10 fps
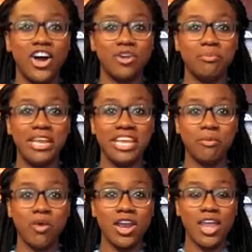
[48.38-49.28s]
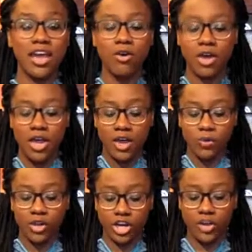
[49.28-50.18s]
on medium right now,
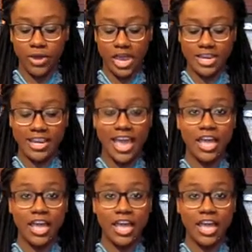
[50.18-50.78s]
we're going to go ahead and